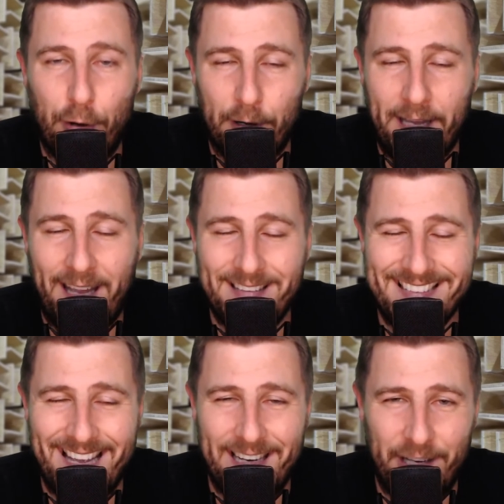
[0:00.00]
hurricanes
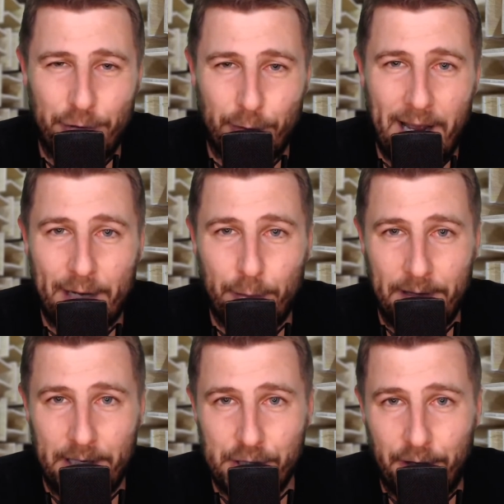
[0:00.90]
can interact with
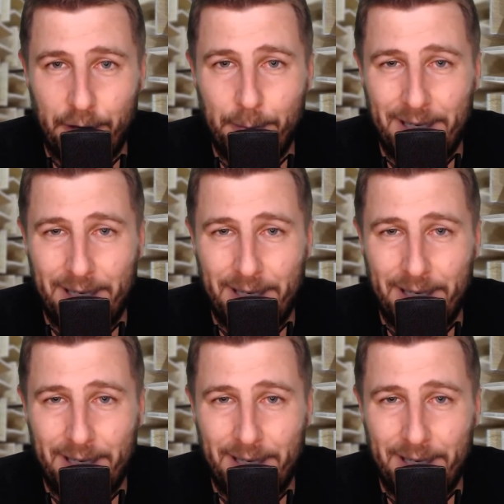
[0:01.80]
each other,